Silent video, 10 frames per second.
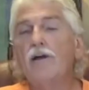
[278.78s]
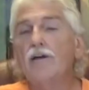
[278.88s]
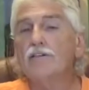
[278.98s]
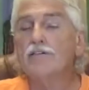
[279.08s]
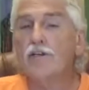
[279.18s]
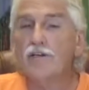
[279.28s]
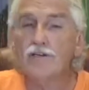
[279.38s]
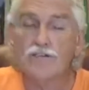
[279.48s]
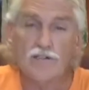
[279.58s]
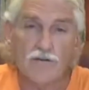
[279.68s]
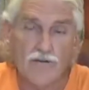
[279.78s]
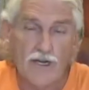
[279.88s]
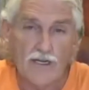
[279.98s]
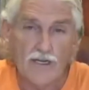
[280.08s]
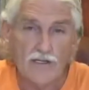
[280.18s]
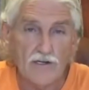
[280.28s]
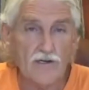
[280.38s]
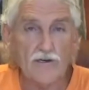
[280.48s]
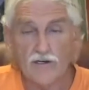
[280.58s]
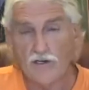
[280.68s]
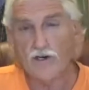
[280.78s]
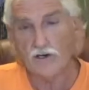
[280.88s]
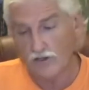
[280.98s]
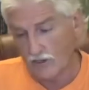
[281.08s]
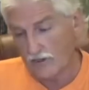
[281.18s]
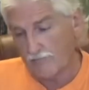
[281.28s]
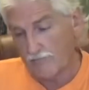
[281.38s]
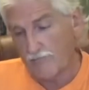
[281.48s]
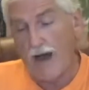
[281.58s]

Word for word: is delusional thinking. You're going to